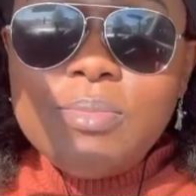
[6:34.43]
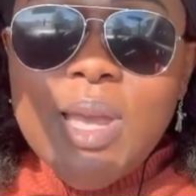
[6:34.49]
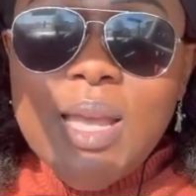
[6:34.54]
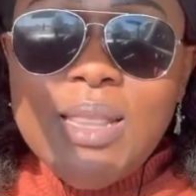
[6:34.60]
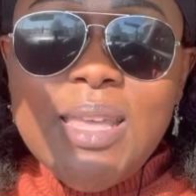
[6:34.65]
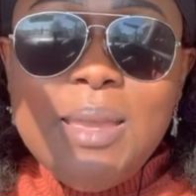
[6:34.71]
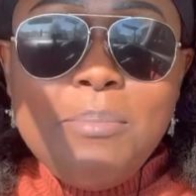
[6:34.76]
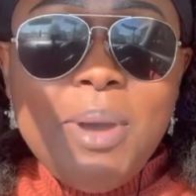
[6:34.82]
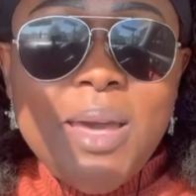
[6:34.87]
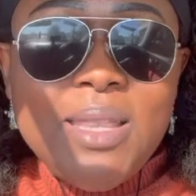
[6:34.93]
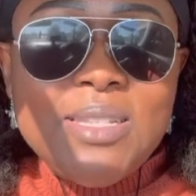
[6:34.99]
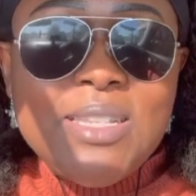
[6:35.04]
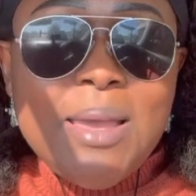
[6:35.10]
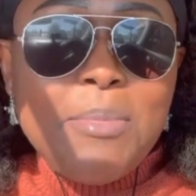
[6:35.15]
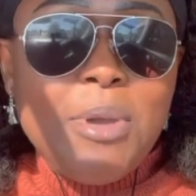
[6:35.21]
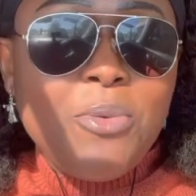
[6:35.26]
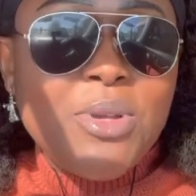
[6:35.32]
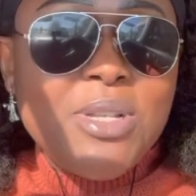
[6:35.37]
I think by the
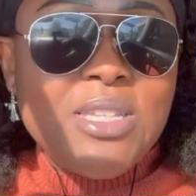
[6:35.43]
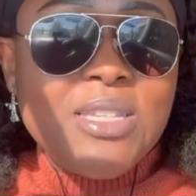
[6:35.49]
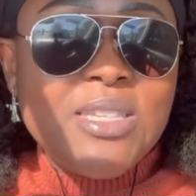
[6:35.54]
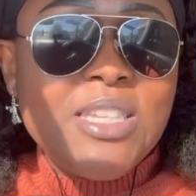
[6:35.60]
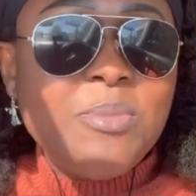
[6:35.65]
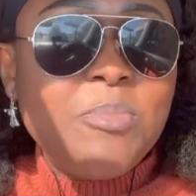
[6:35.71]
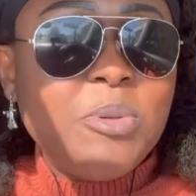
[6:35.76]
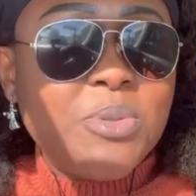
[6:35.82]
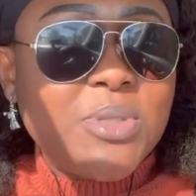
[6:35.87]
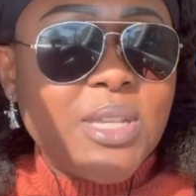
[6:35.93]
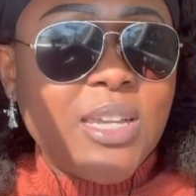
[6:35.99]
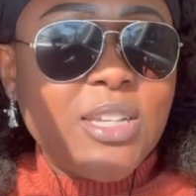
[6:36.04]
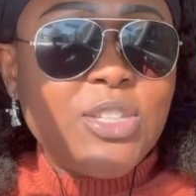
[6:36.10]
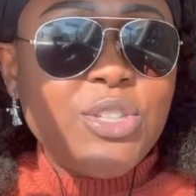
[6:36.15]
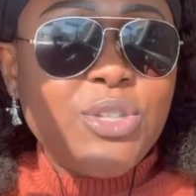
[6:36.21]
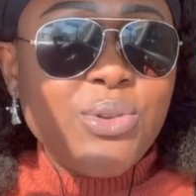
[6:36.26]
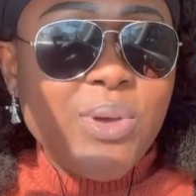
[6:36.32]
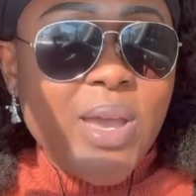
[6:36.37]
time I went to sleep it was
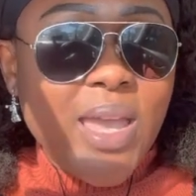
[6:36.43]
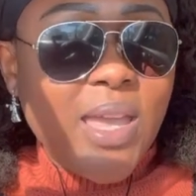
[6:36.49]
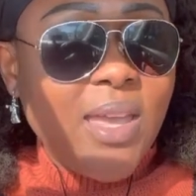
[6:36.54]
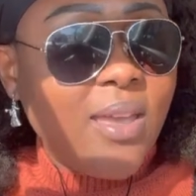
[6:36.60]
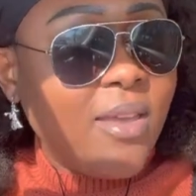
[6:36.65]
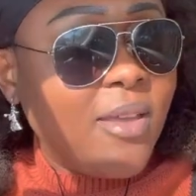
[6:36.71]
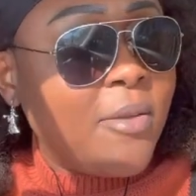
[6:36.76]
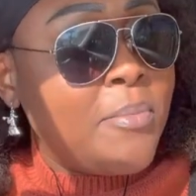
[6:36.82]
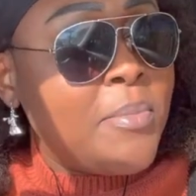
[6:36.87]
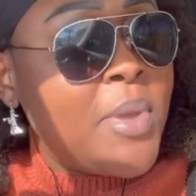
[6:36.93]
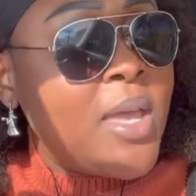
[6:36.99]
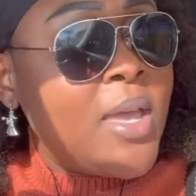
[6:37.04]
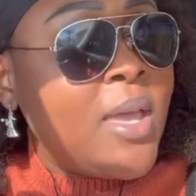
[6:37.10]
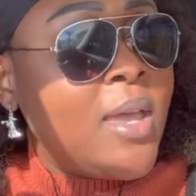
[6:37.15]
like 2 a.m.